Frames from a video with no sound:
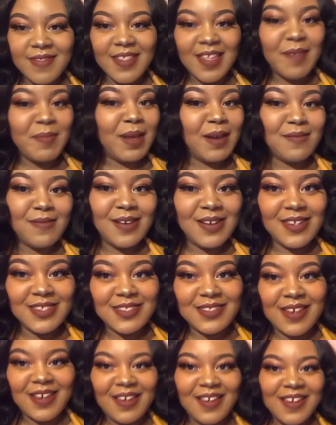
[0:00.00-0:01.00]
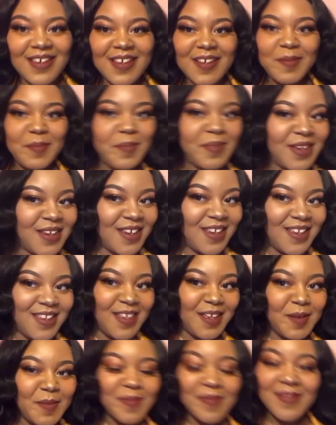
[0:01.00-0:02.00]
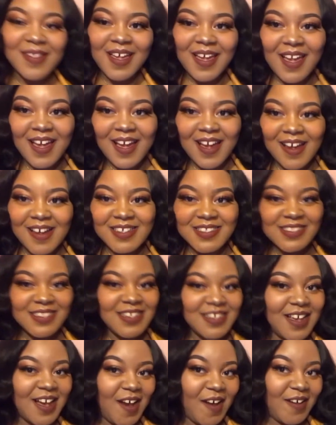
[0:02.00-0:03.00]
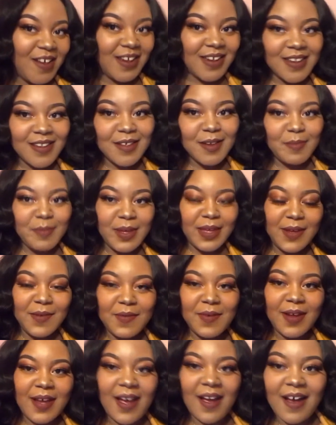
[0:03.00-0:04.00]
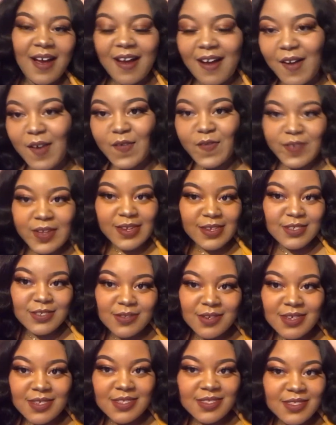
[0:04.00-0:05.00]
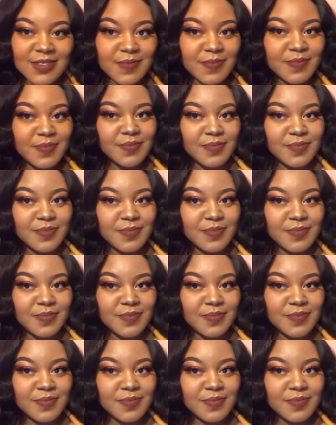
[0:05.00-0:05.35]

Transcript: I'm not wearing this tank. But yep, I'll see y'all in a little bit, all fully dressed.